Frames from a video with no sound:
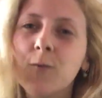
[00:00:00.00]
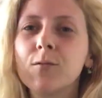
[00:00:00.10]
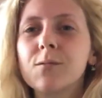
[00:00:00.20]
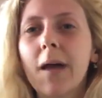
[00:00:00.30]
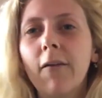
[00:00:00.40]

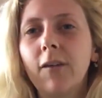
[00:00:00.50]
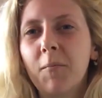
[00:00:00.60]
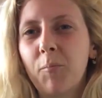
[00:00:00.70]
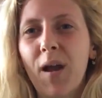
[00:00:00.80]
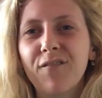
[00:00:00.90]
Also, I haven't
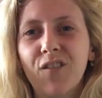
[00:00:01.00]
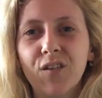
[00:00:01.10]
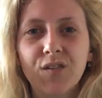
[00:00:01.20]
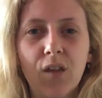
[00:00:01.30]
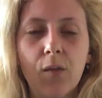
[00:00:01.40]
had
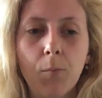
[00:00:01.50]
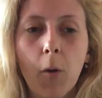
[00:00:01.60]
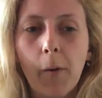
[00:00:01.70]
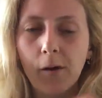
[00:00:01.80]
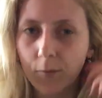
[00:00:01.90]
breakfast, so
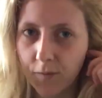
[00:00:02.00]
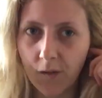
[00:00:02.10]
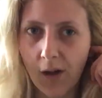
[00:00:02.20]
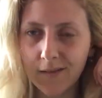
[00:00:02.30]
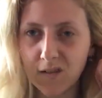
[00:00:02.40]
my world
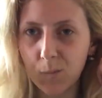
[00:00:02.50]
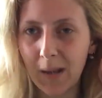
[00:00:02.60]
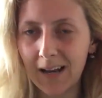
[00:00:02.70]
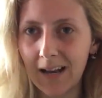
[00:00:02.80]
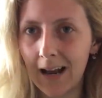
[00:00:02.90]
started
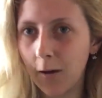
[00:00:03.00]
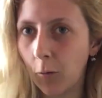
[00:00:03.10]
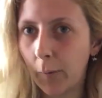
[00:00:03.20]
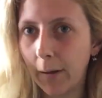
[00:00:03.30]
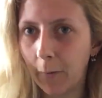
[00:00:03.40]
spinning a
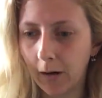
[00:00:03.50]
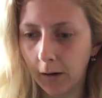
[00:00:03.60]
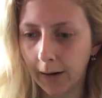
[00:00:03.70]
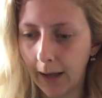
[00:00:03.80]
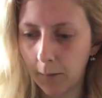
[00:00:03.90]
little bit when
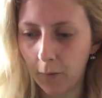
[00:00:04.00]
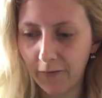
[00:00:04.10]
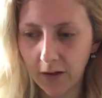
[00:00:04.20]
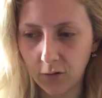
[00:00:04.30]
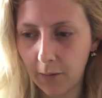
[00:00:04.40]
I came
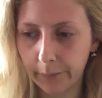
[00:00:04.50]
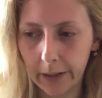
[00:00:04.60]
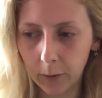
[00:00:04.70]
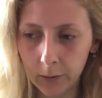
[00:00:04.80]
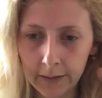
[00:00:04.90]
off that
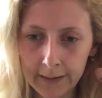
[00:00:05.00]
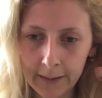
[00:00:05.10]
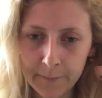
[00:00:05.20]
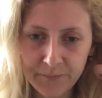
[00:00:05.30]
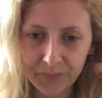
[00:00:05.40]
treadmill.
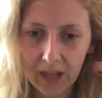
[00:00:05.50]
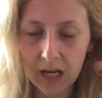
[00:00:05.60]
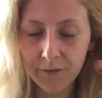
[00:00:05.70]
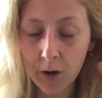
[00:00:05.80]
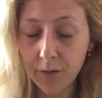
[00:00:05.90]

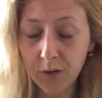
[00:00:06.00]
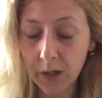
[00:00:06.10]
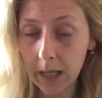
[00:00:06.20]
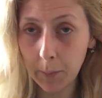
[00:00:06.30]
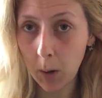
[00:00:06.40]
And I thought,
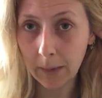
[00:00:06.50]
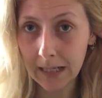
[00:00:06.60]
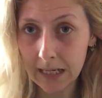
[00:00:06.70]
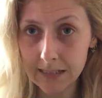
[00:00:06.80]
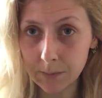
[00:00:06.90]
fuck it,
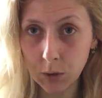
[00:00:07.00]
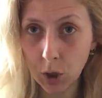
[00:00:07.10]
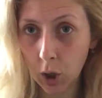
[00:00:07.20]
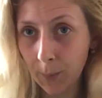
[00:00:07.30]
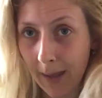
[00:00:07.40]
probably need some
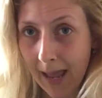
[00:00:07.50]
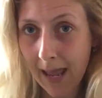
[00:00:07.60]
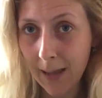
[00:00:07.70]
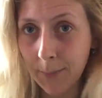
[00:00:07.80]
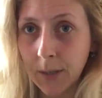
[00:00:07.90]
sugar,
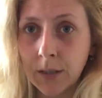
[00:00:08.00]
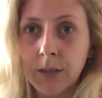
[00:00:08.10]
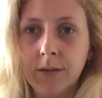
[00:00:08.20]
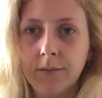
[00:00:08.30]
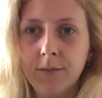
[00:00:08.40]
babe.
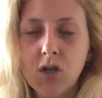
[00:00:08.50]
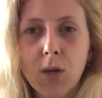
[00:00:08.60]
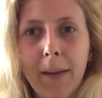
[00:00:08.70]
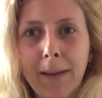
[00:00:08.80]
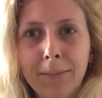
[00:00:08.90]

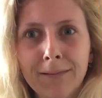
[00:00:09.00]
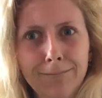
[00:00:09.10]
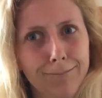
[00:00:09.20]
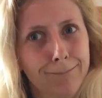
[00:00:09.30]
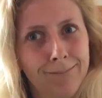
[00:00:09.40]
Sugar babes.
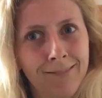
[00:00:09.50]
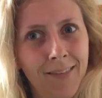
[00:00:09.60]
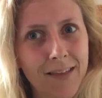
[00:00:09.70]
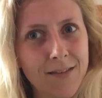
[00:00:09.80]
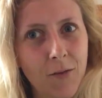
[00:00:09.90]

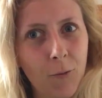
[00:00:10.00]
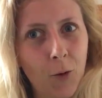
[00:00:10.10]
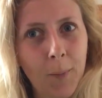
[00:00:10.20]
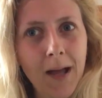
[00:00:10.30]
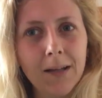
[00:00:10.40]
Lots of
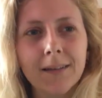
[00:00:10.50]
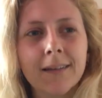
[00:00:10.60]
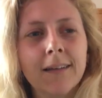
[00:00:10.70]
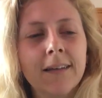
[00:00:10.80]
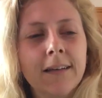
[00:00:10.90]
throwback.
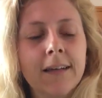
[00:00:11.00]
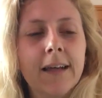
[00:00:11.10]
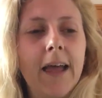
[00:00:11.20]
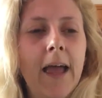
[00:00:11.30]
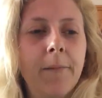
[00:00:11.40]

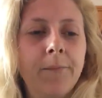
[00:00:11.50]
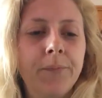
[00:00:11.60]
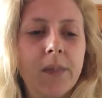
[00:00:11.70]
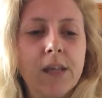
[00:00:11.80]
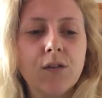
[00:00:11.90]

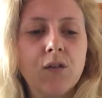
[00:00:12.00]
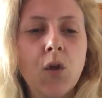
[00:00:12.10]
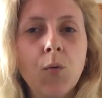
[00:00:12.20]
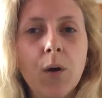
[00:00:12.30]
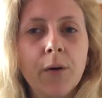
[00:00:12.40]

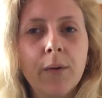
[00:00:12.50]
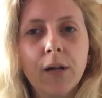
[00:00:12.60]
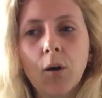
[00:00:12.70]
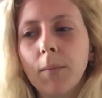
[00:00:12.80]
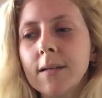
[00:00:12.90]
So I
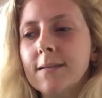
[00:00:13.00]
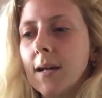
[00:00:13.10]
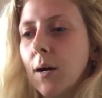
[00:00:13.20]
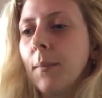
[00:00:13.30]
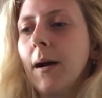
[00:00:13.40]
went and got my
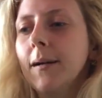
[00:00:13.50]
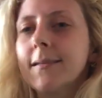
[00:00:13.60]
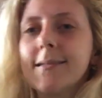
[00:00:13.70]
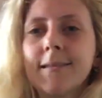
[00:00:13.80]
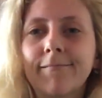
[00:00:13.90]

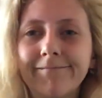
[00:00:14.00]
Starbucks.